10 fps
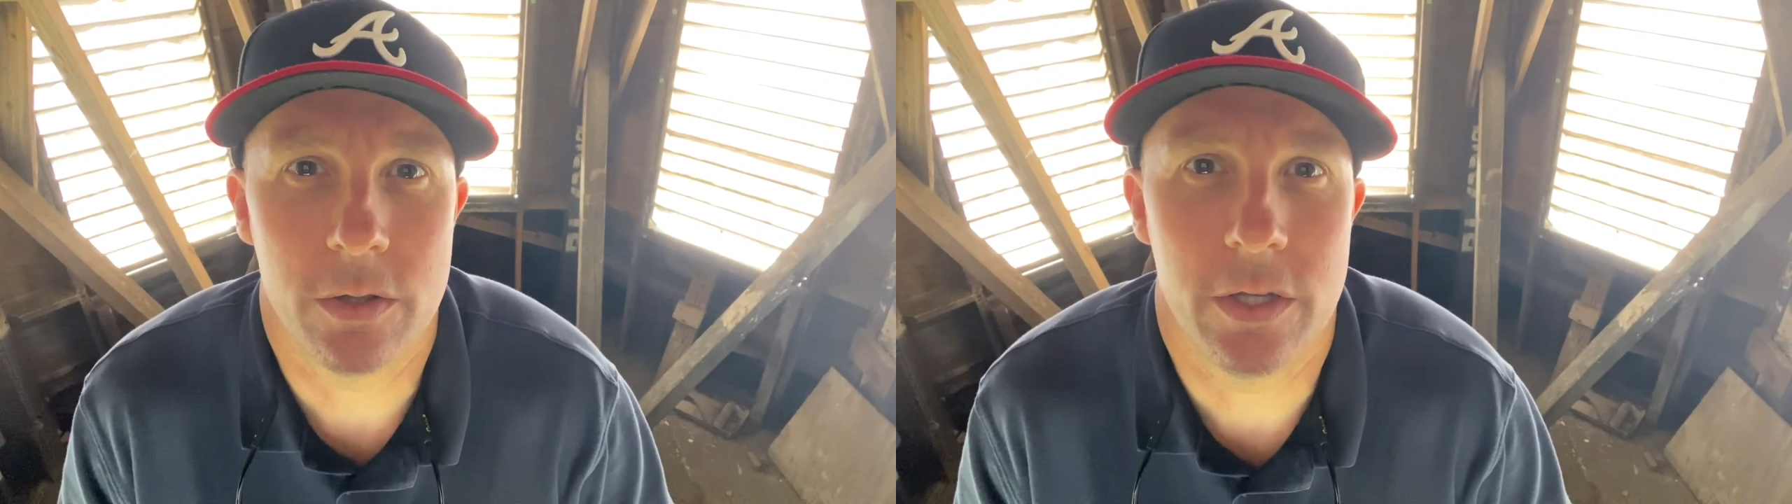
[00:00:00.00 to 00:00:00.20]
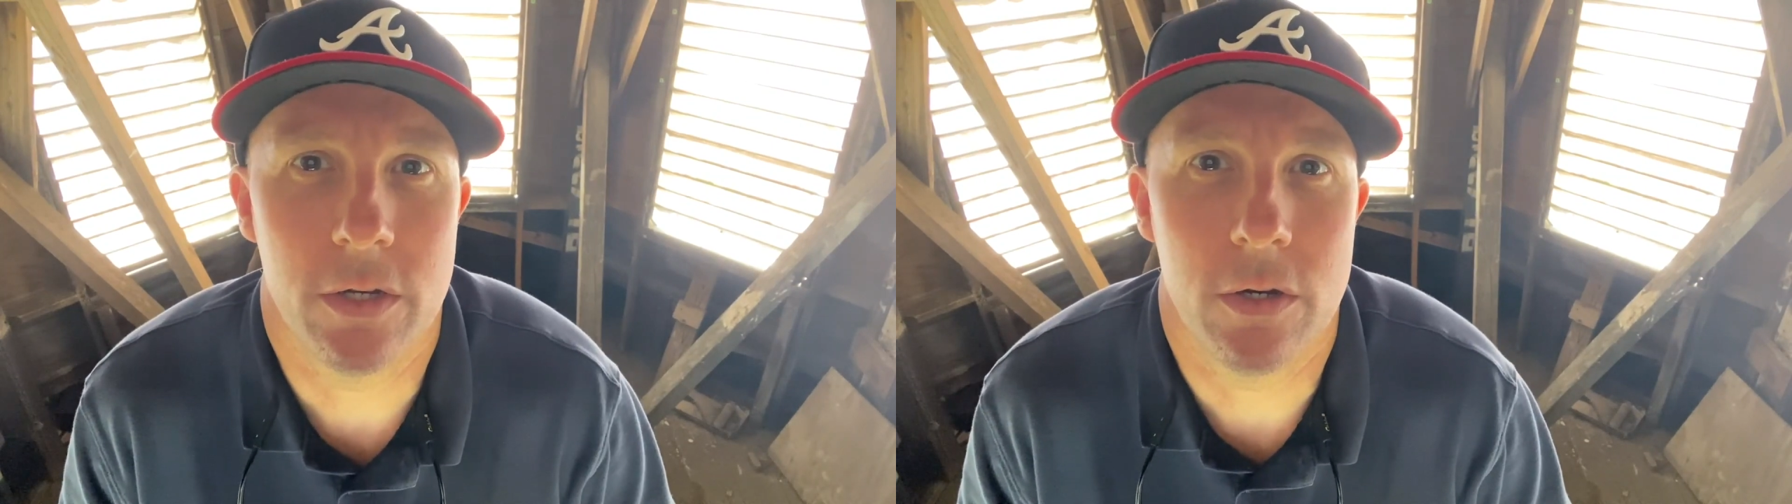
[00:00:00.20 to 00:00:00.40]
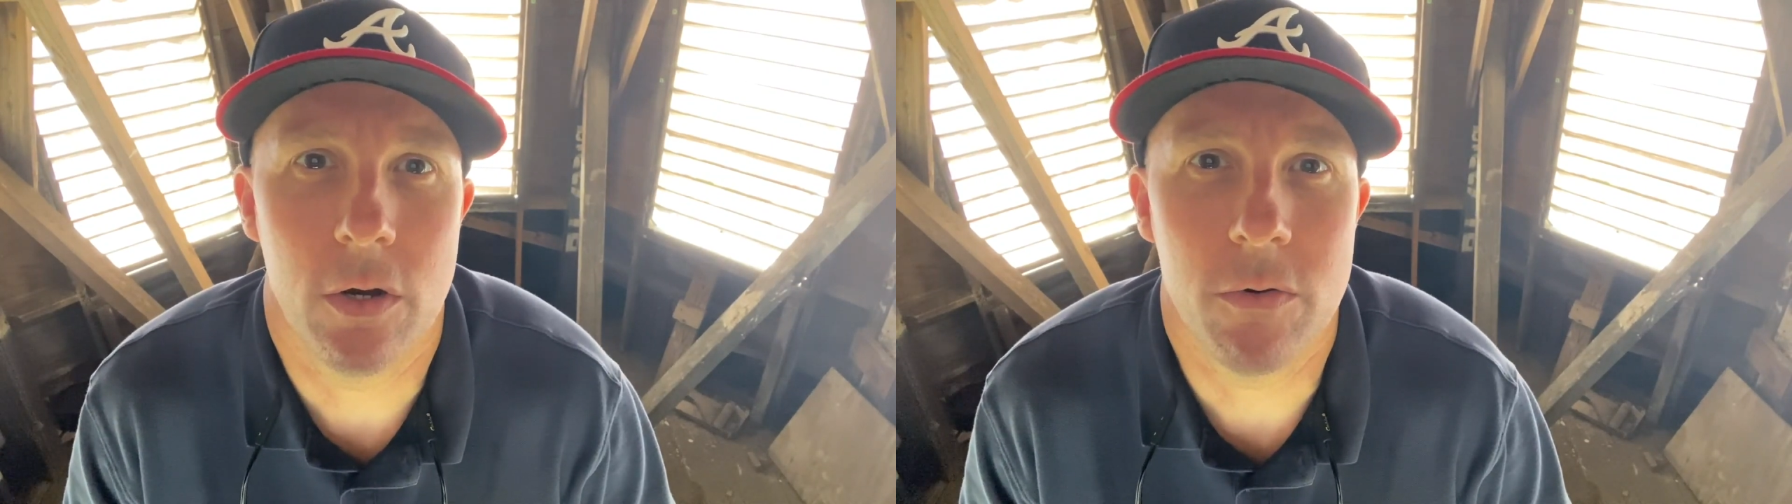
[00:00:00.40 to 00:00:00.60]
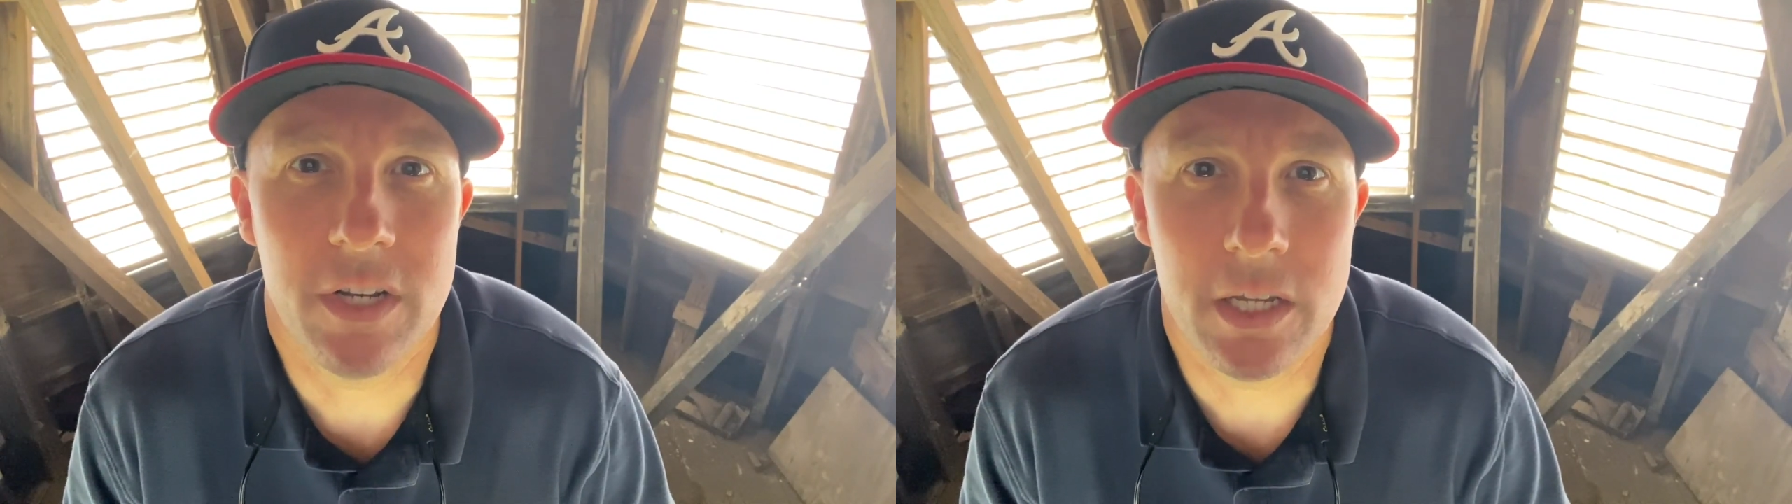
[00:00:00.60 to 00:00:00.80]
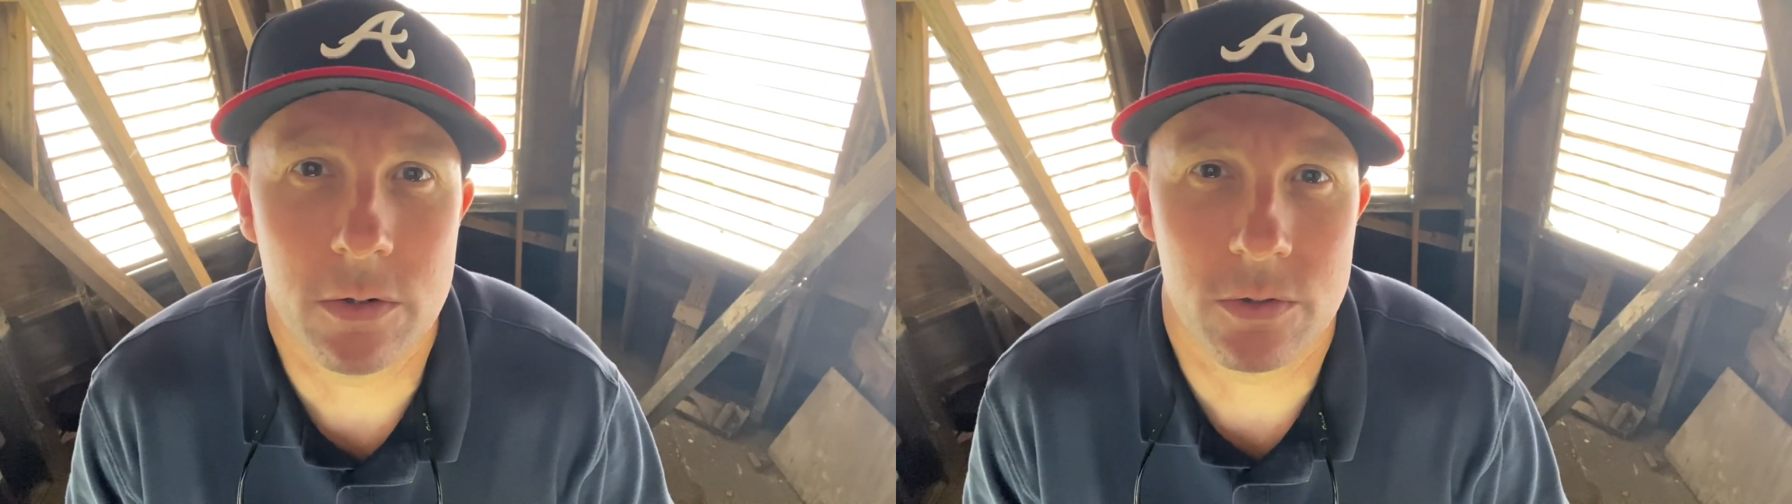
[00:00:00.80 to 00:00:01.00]
the
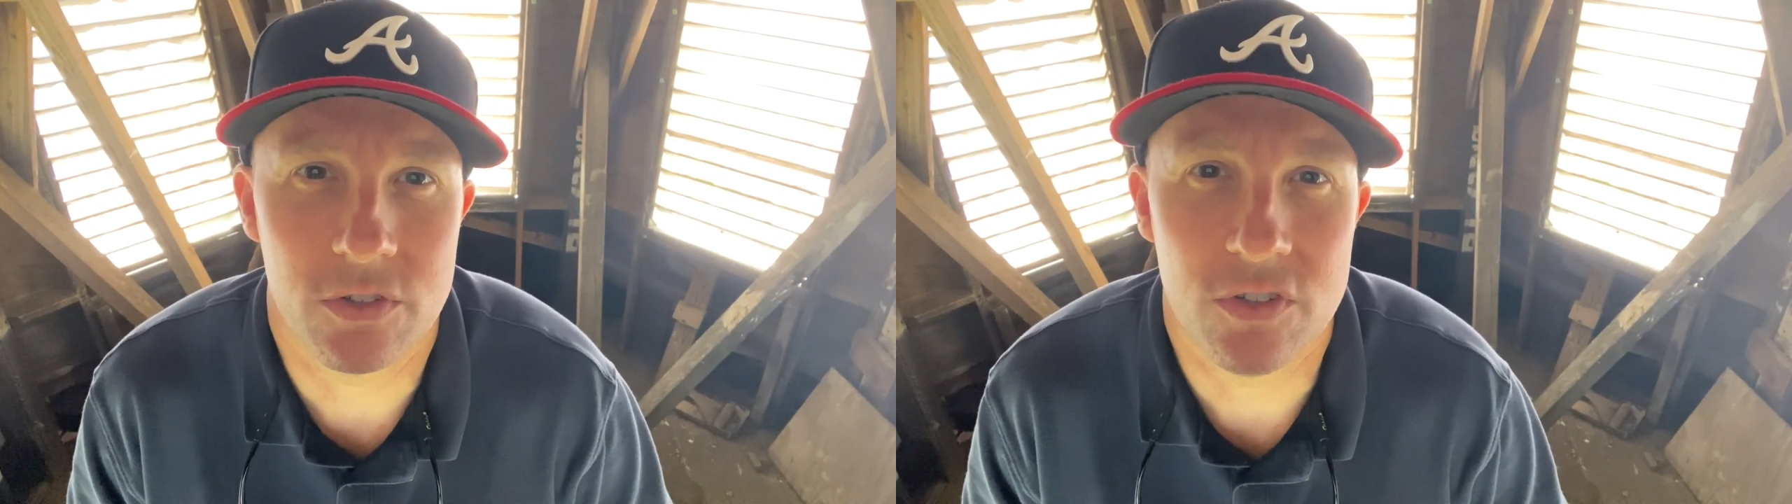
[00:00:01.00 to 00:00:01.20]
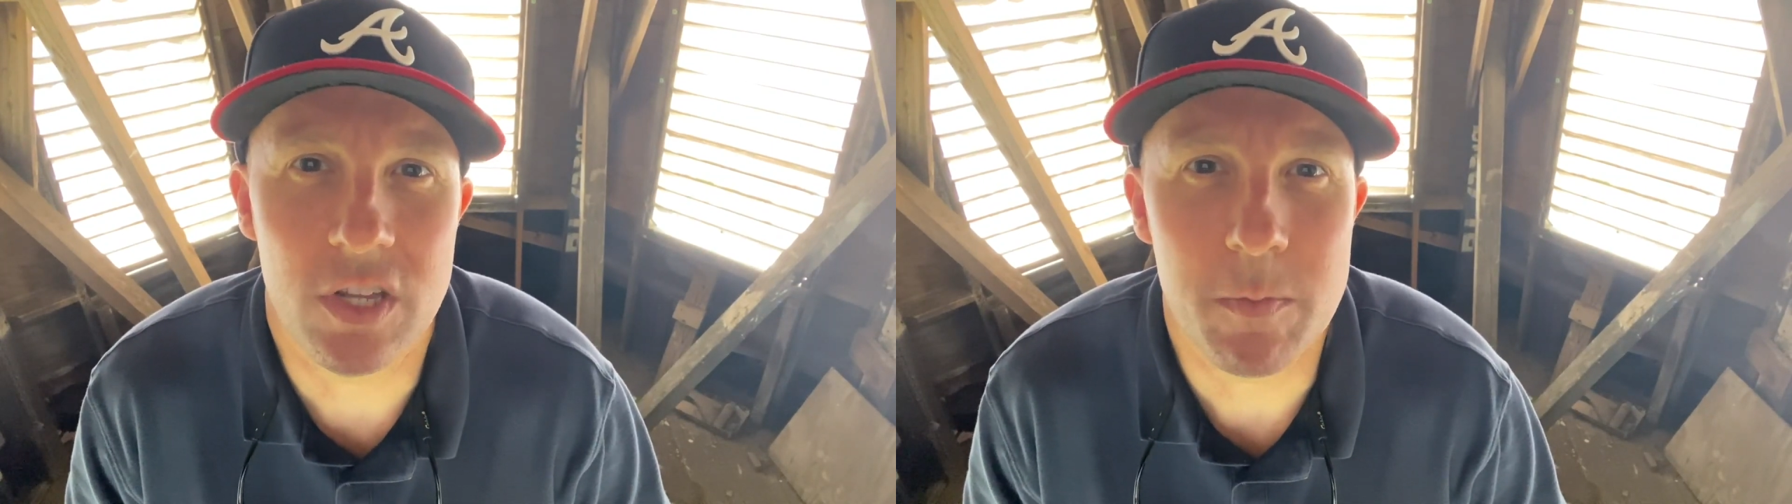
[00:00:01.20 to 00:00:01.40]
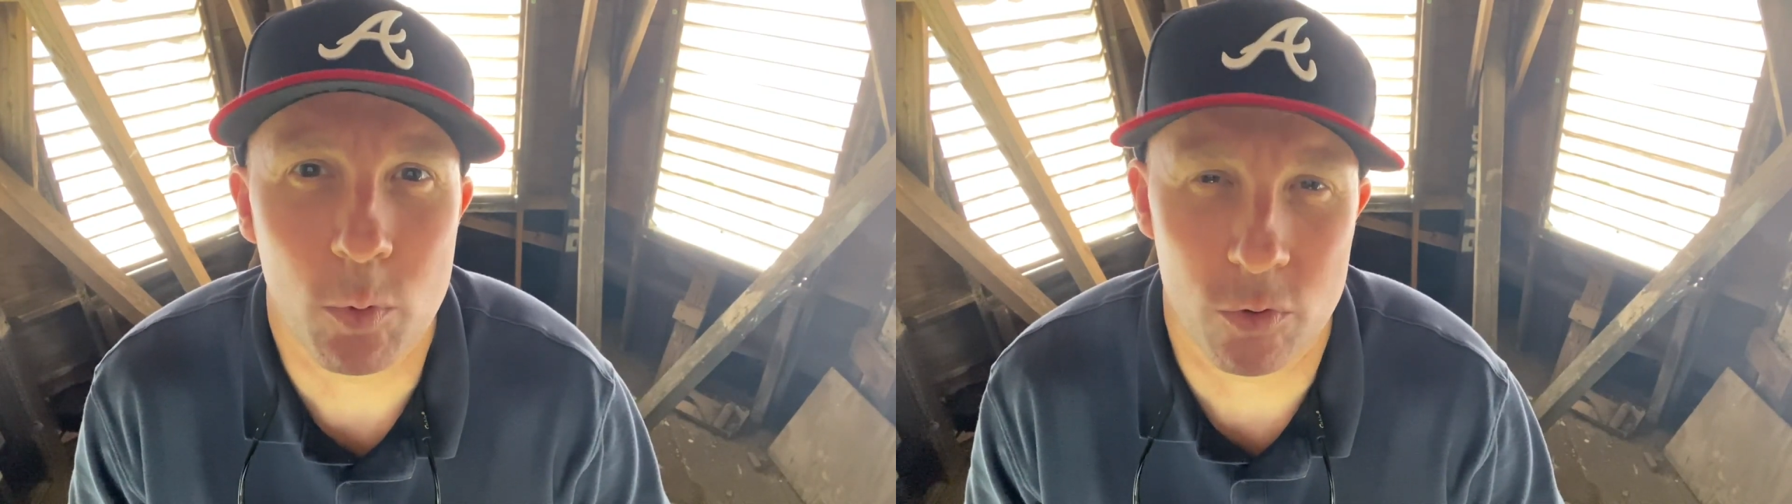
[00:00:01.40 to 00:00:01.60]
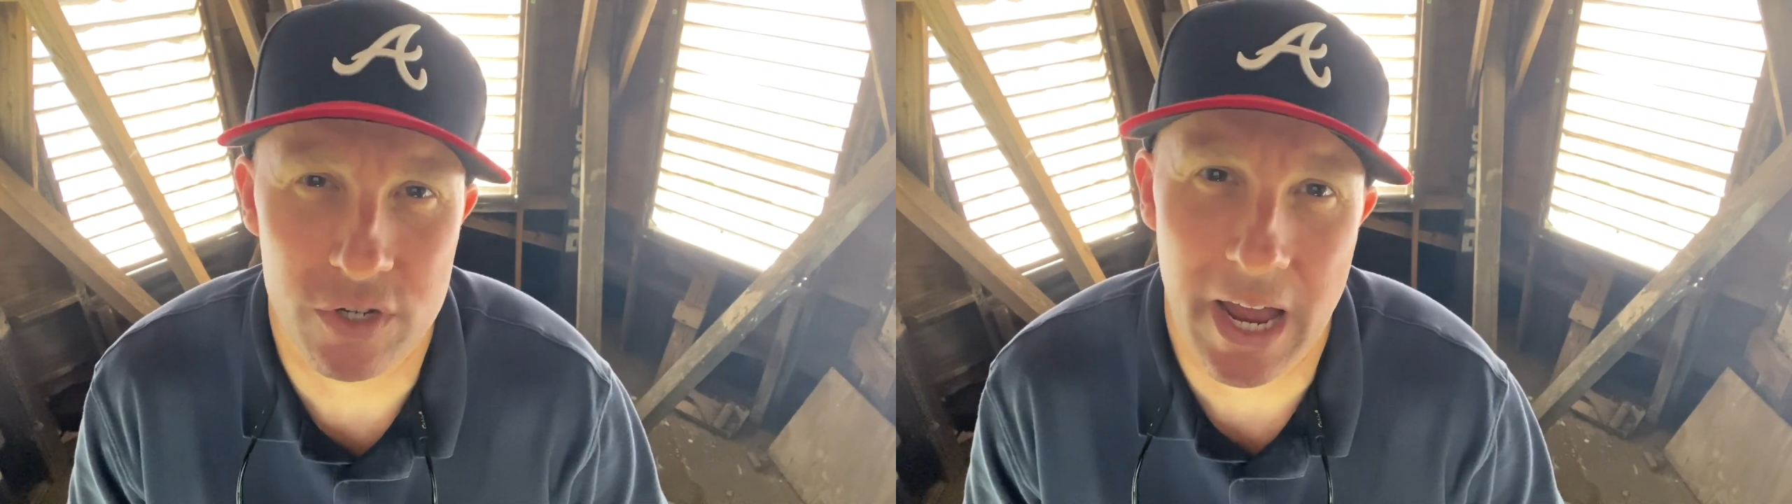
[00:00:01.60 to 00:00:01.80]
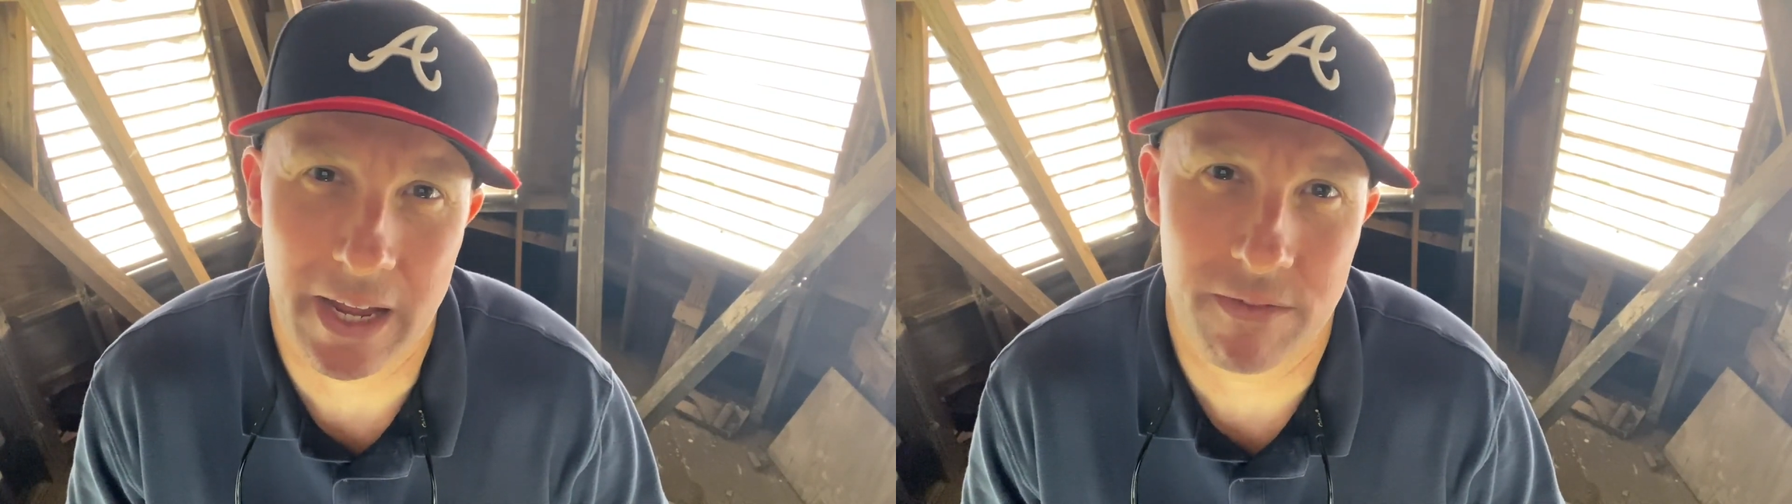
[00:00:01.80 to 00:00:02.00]
O'Neill
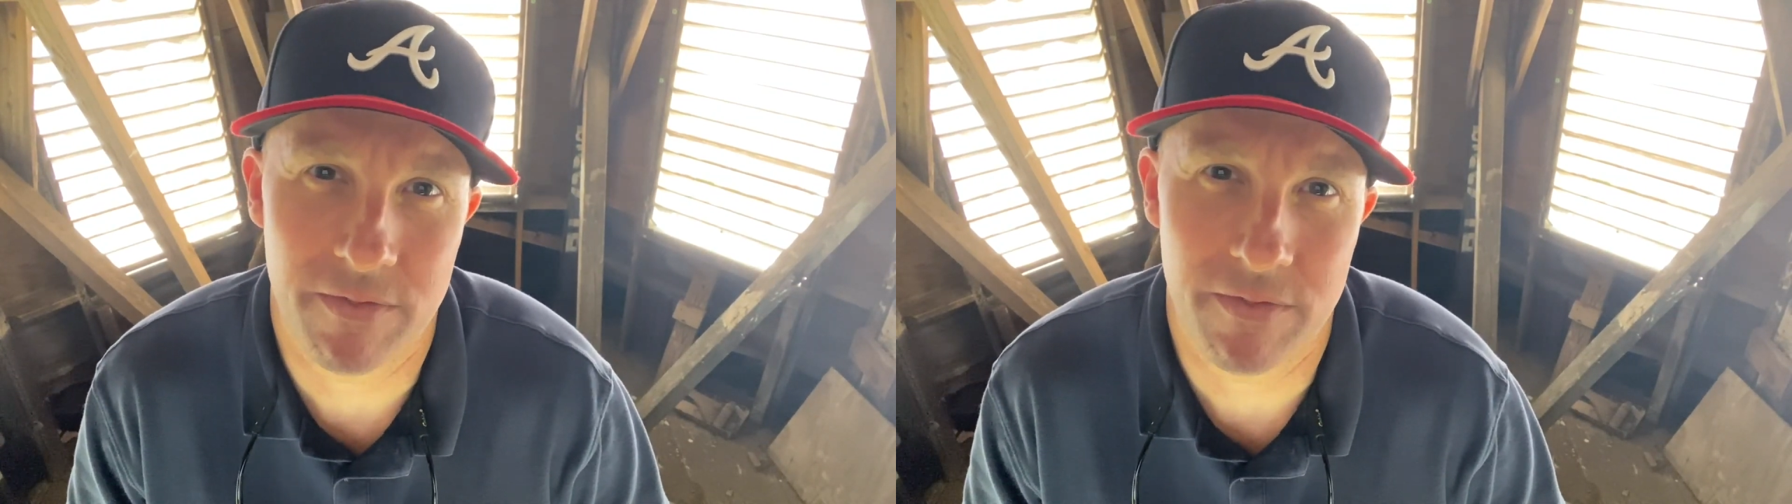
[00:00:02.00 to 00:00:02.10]
Steeplejack